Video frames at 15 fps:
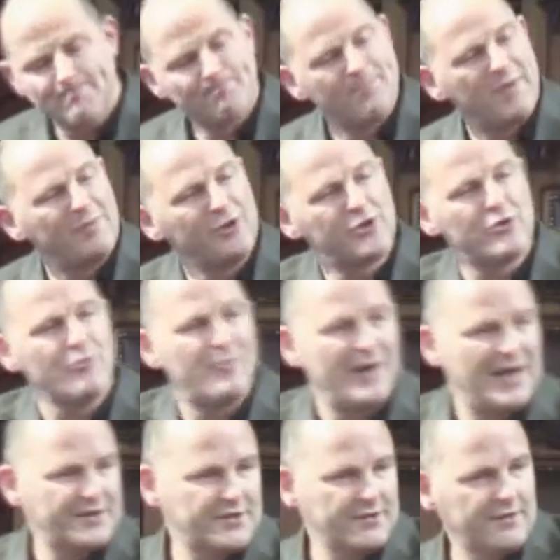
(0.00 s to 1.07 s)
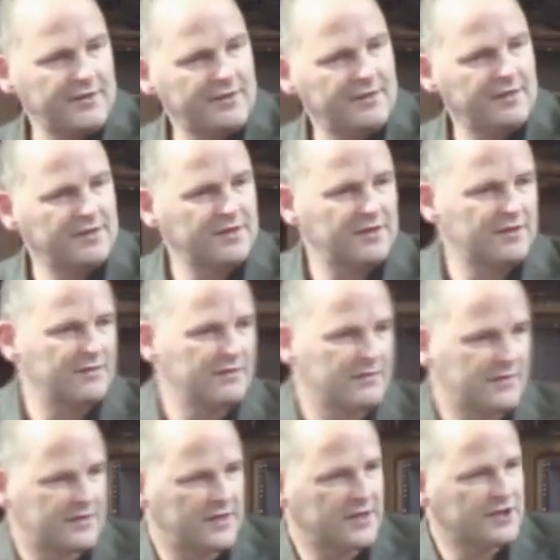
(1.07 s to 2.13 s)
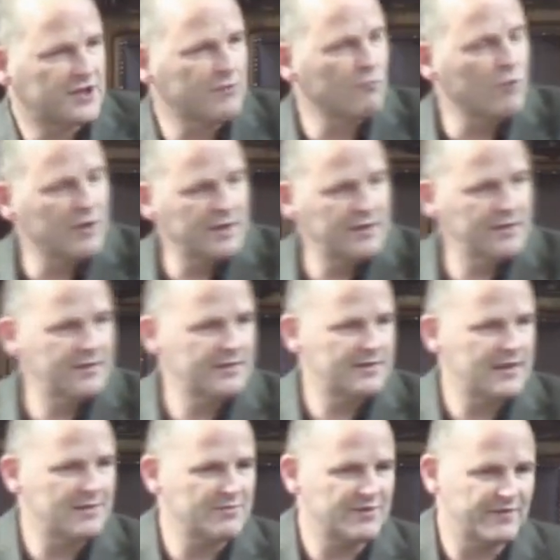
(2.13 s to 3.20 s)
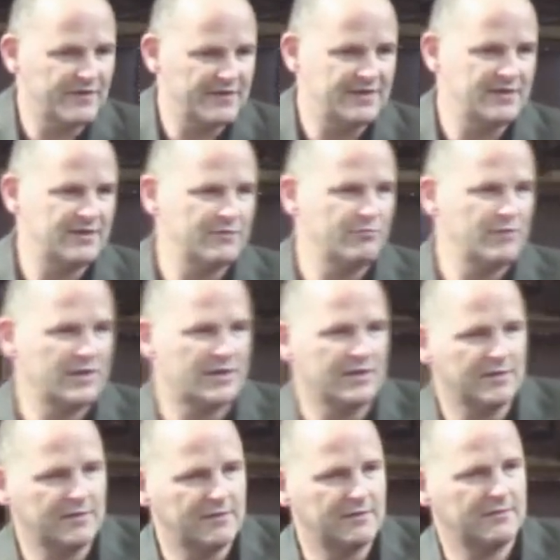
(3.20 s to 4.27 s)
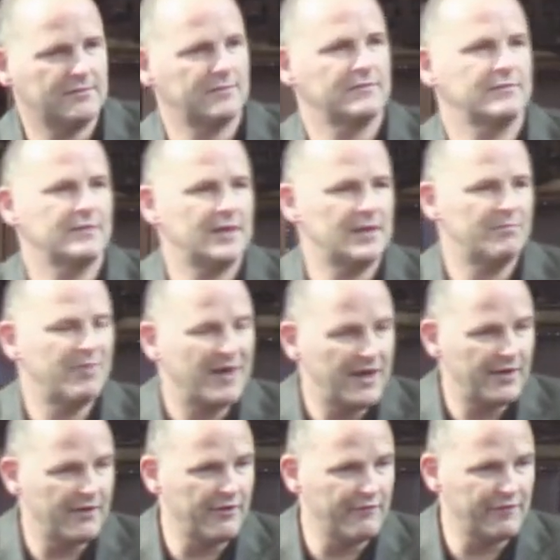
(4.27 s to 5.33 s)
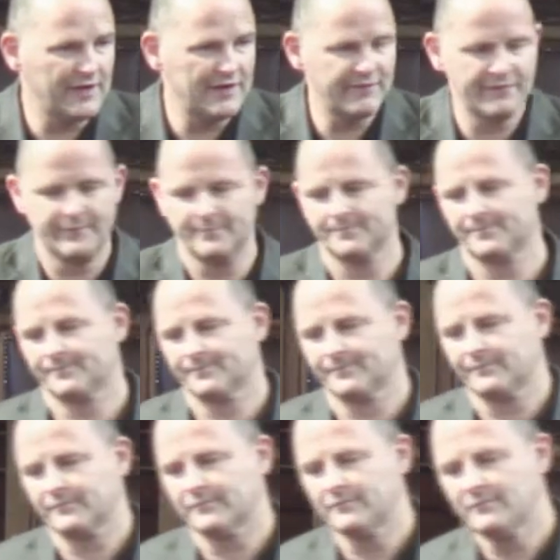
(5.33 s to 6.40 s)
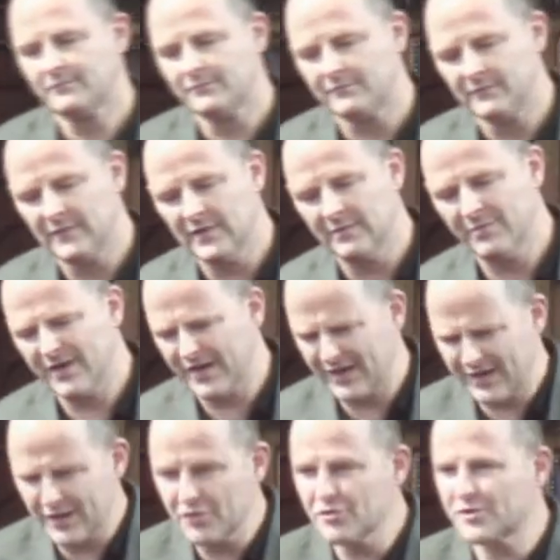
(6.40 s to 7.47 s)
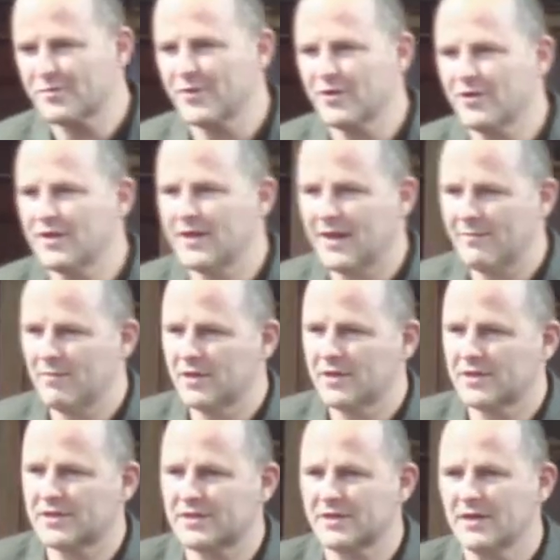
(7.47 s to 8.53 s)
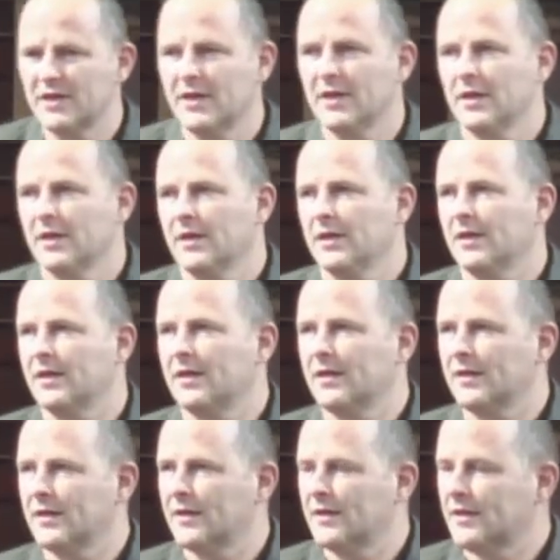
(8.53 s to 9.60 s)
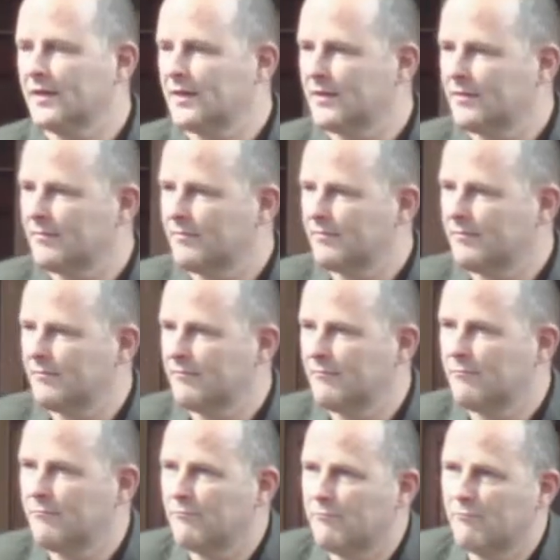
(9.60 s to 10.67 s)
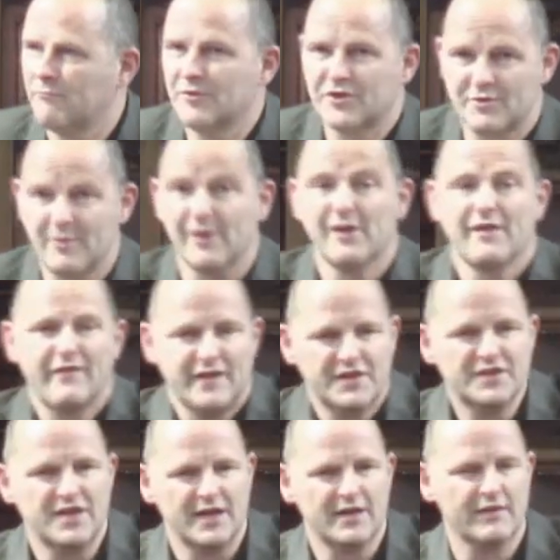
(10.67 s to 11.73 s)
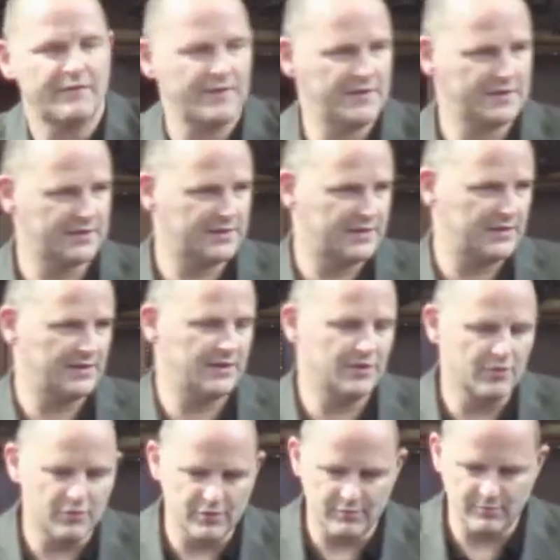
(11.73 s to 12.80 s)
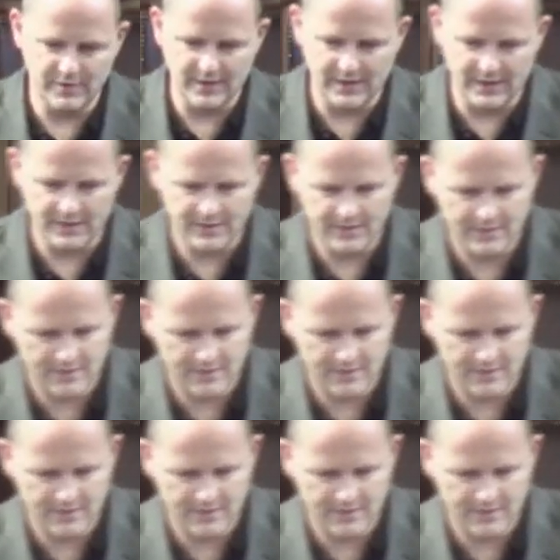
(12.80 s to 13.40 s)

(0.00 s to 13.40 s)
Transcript: biblical pattern in 6 and 1 in terms of the weekly pattern of life. But I think it goes beyond that, because we're to be living sacrifices in all that we are.